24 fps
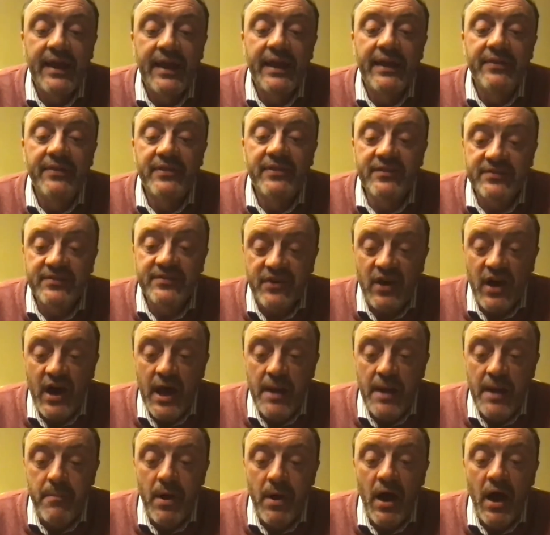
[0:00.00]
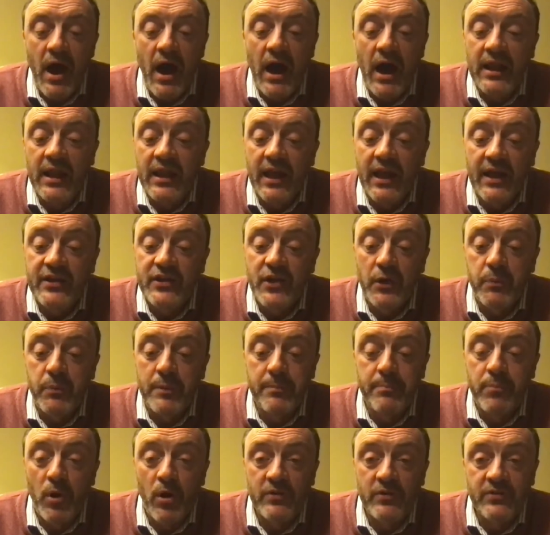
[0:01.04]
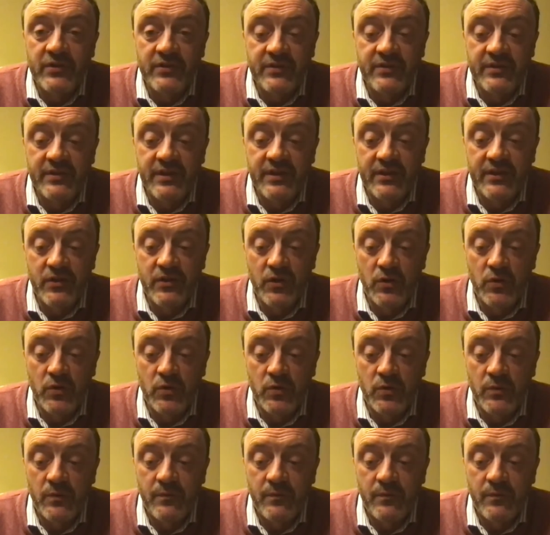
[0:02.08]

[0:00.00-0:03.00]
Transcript: This time, I lined up with boys I did not know.